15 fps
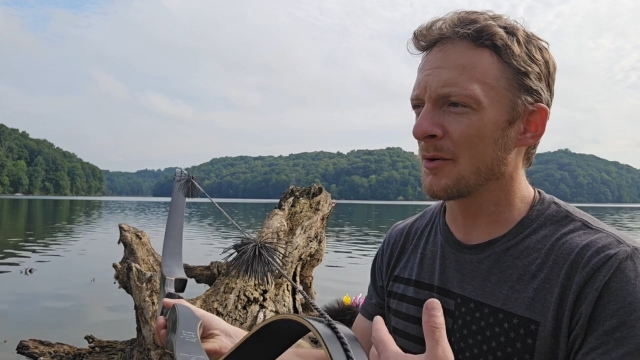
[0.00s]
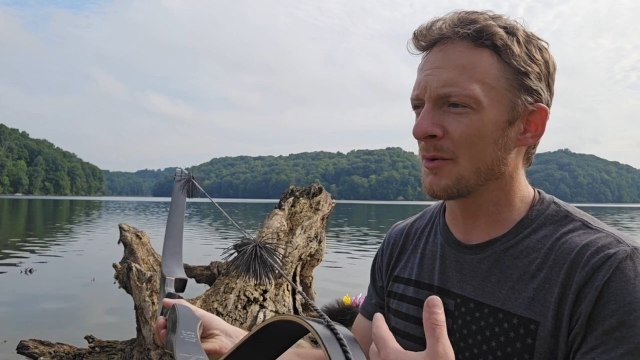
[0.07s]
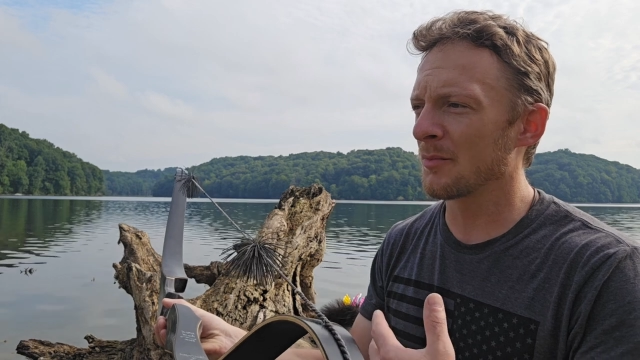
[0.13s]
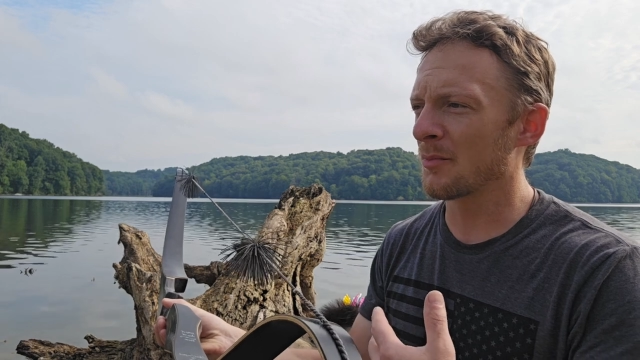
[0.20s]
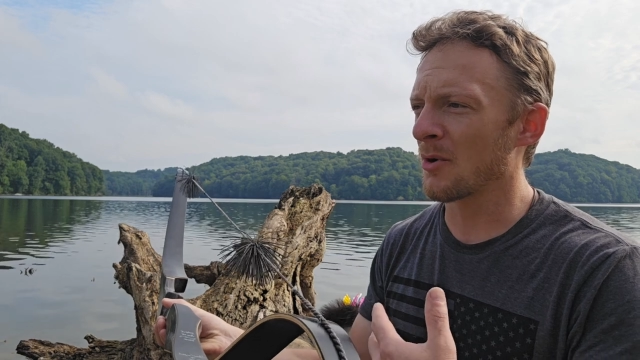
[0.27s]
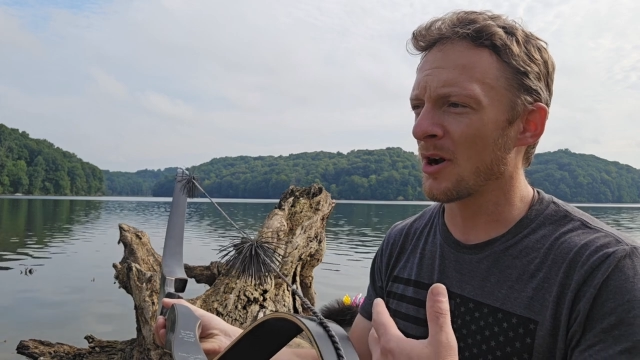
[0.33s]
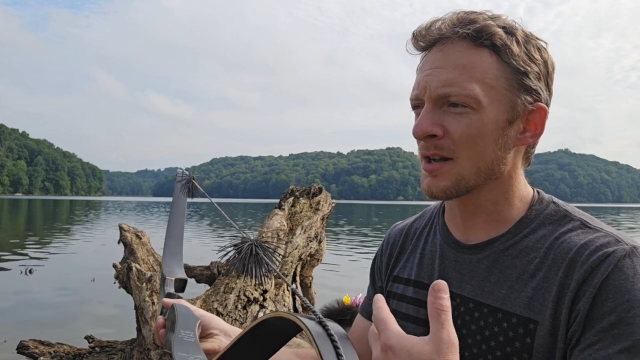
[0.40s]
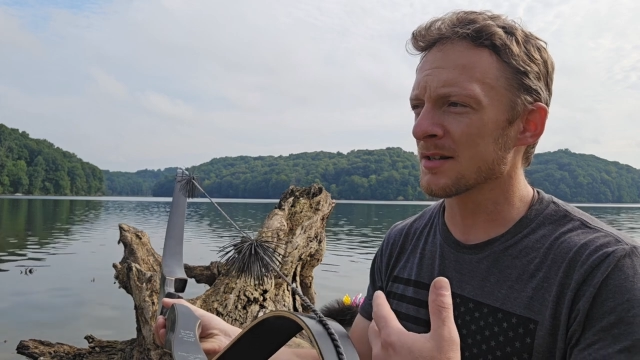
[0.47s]

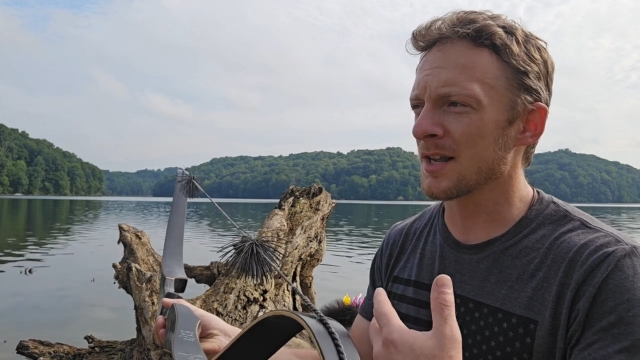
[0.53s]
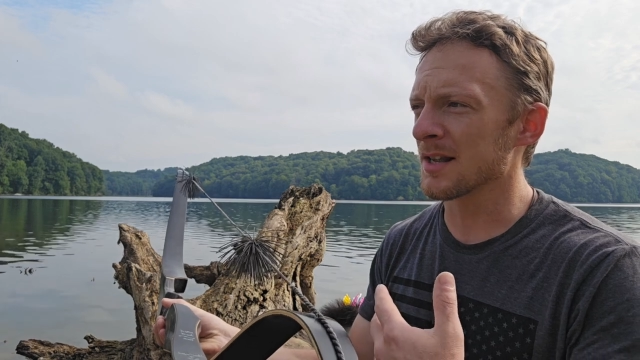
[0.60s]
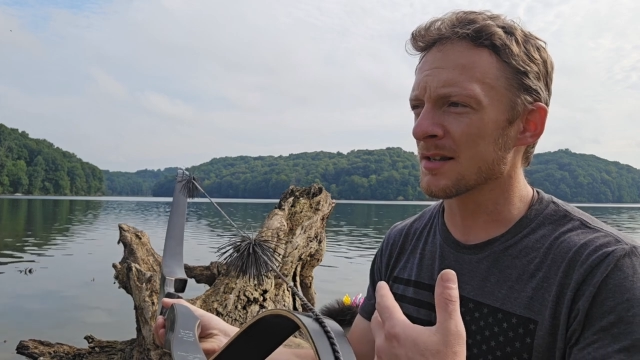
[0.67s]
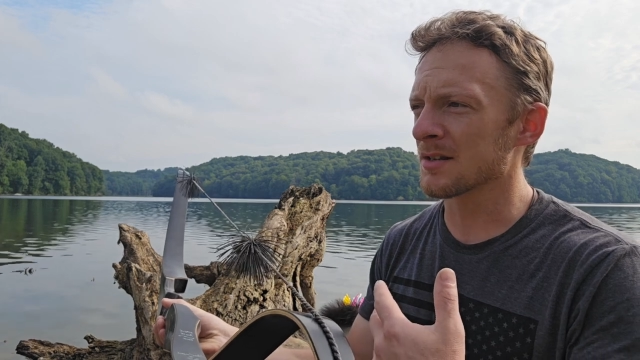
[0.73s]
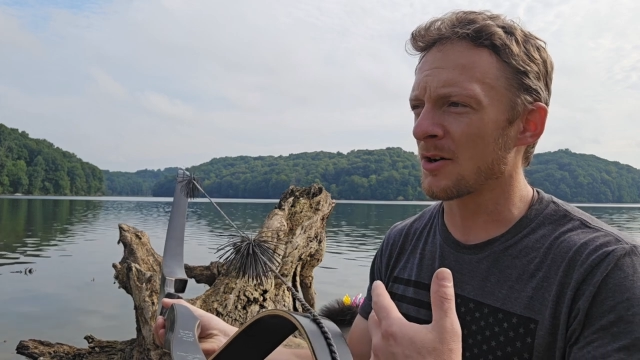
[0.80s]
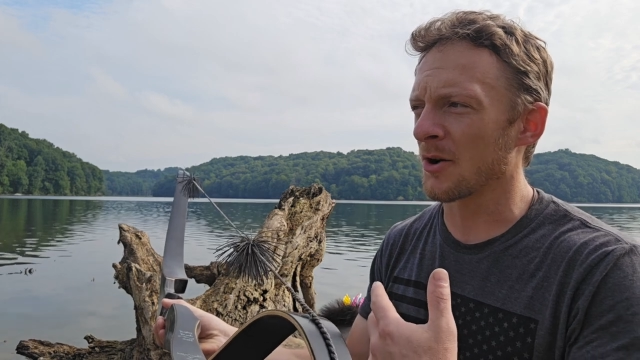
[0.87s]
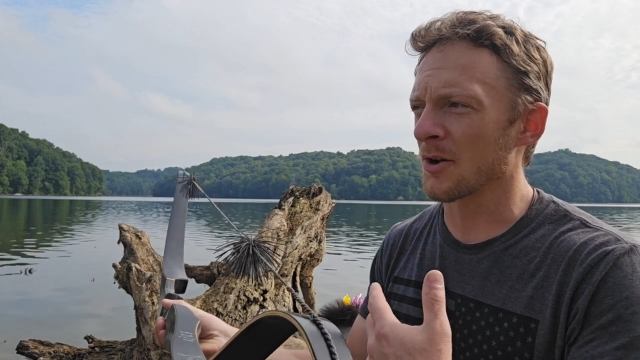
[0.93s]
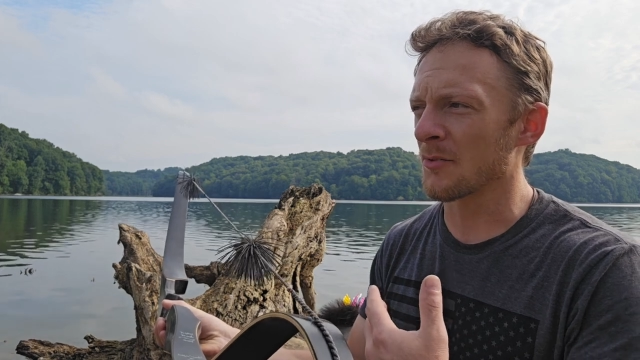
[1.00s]
process
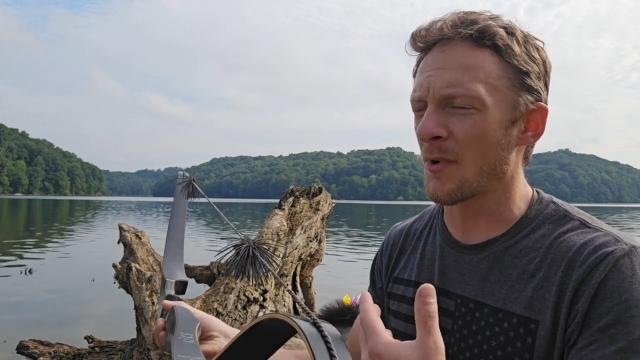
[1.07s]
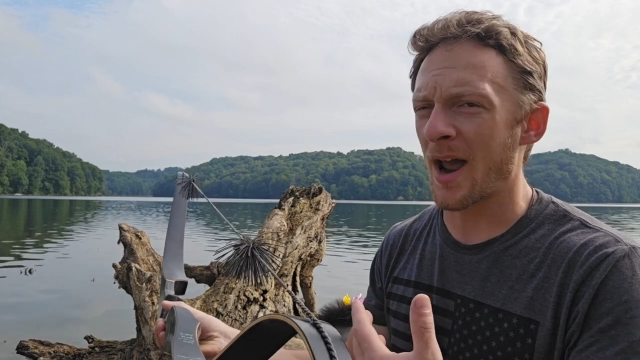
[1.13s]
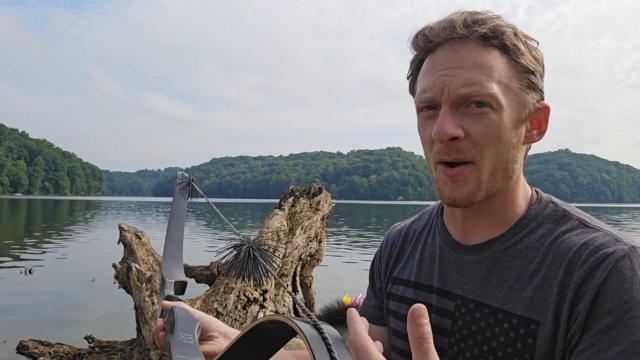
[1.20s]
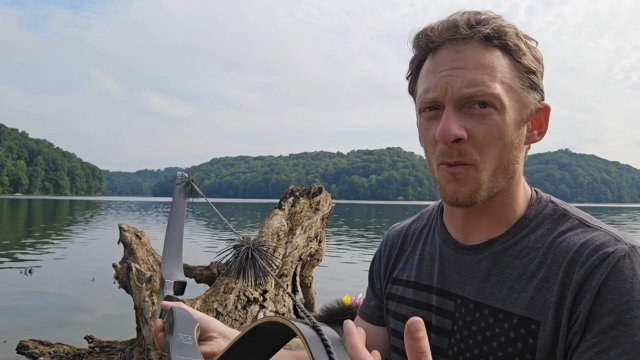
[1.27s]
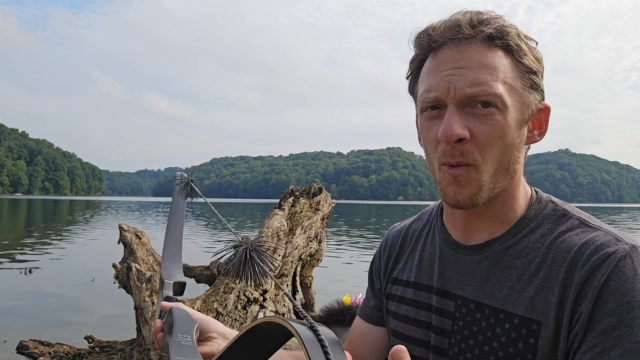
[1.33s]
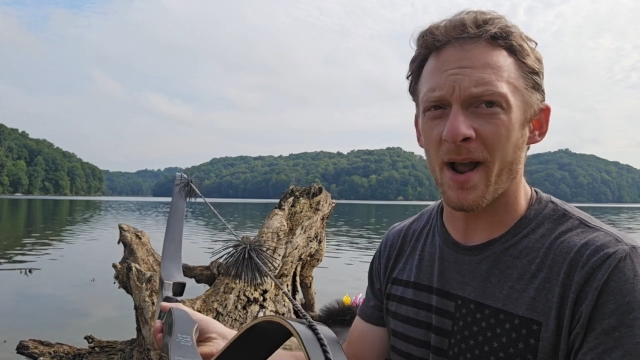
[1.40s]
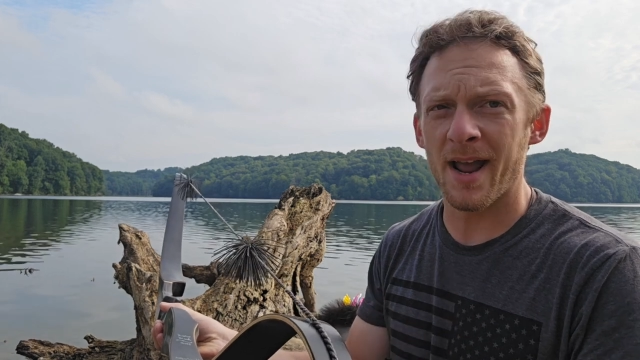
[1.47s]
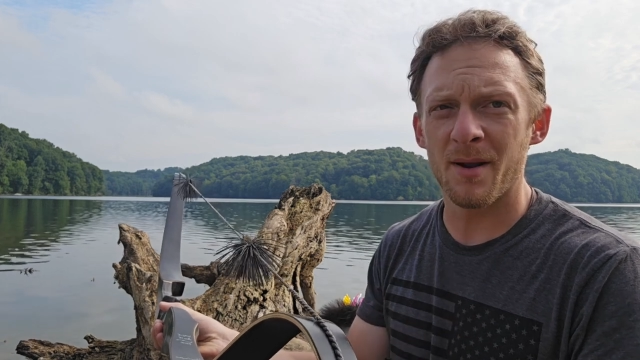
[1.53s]
started right
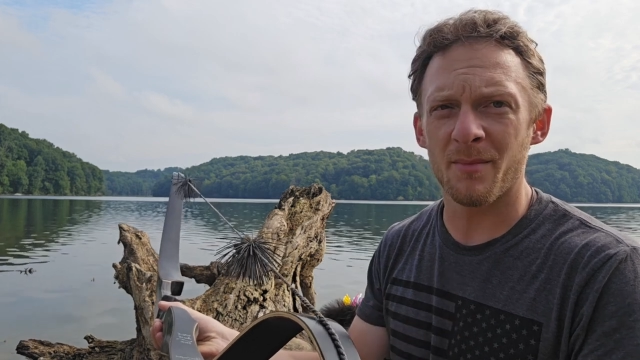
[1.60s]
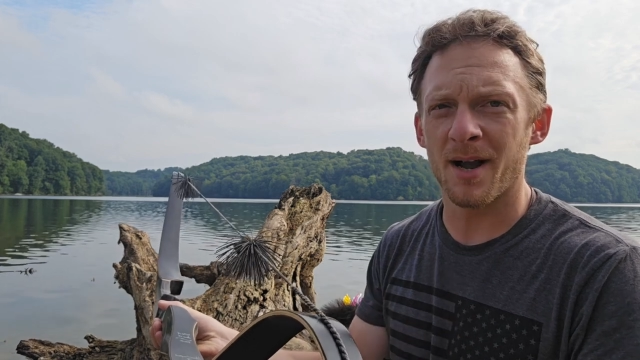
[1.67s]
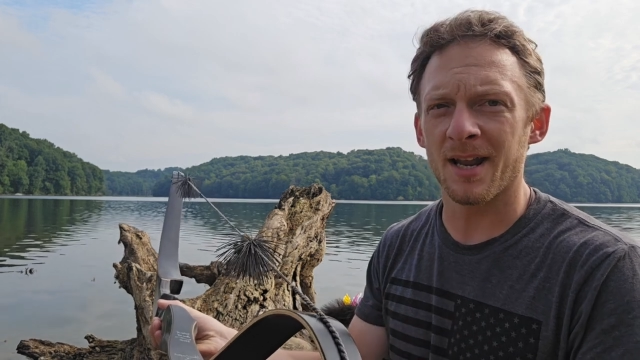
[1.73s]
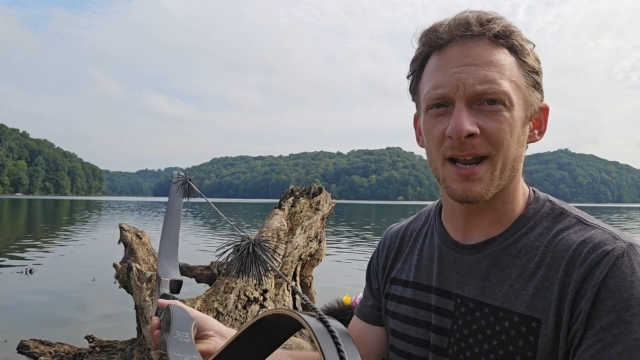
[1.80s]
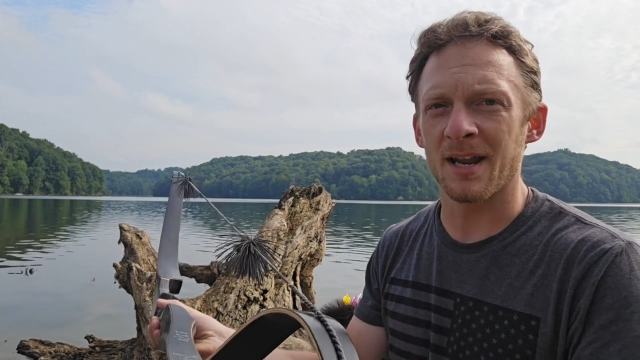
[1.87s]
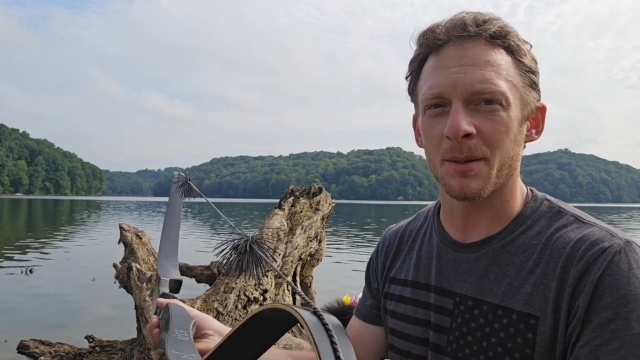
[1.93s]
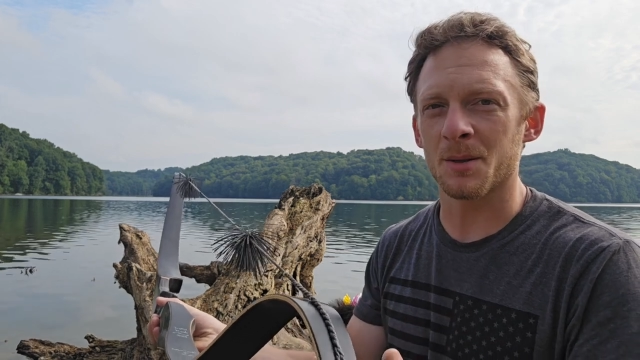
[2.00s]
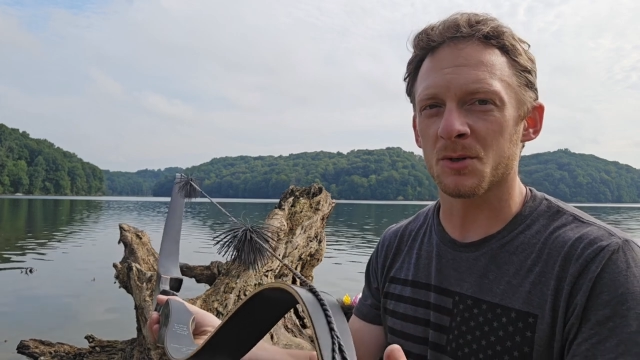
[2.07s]
away by
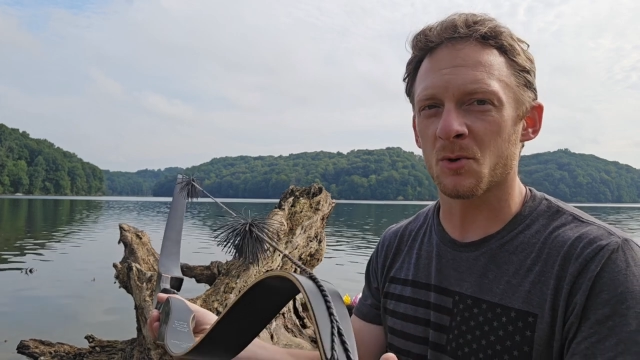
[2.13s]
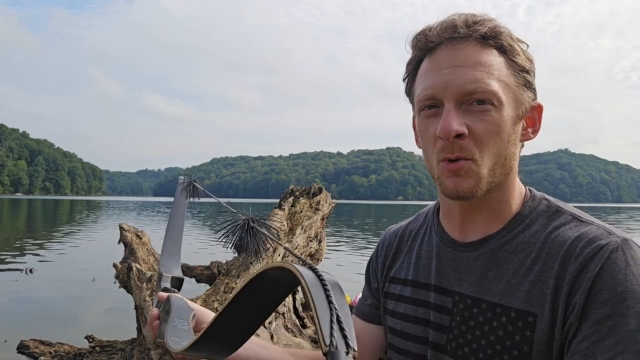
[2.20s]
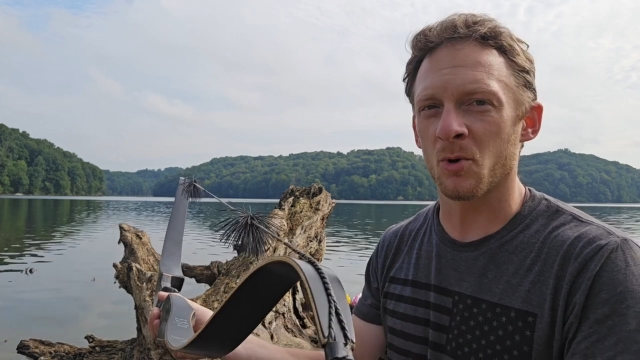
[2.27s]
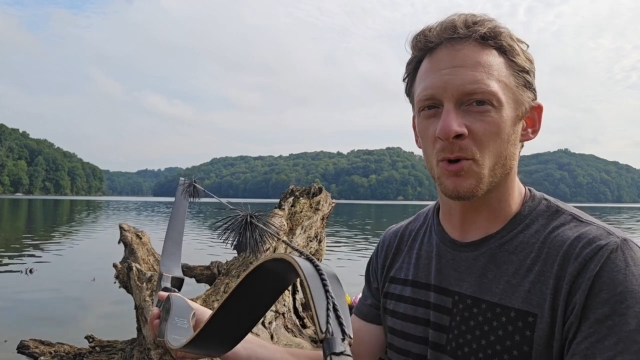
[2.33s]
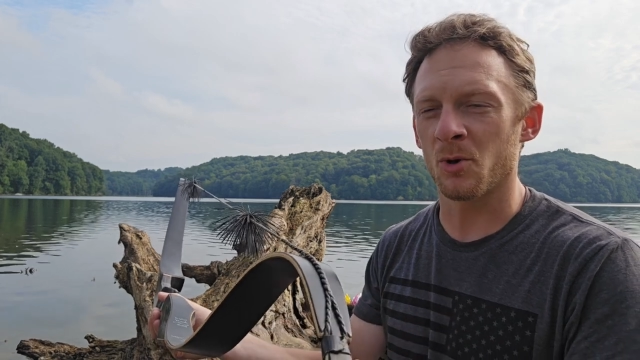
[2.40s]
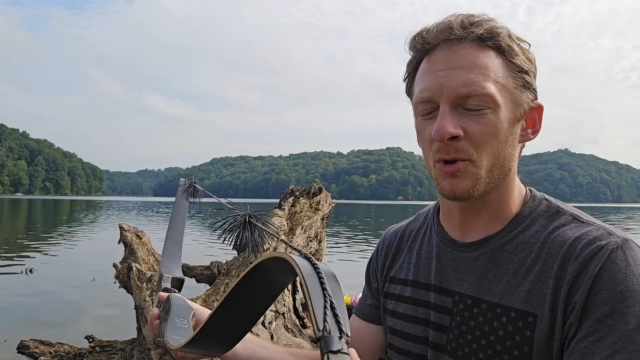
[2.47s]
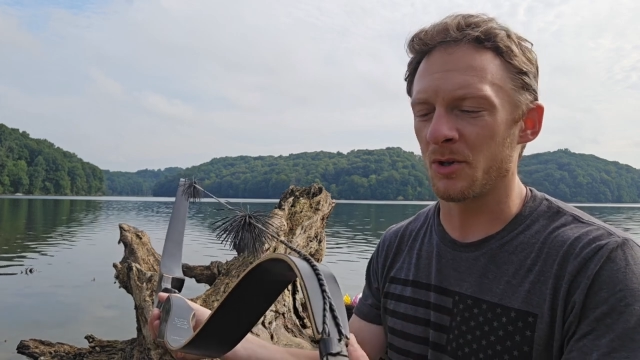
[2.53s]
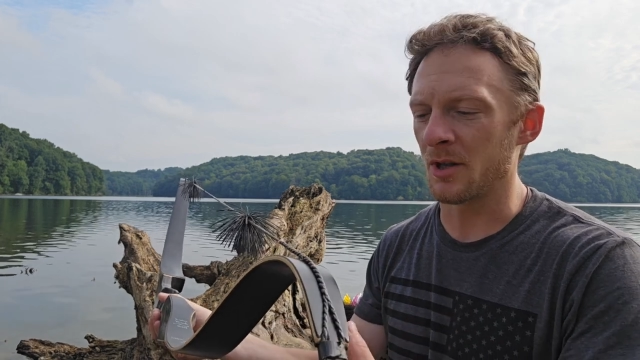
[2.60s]
getting the squirrel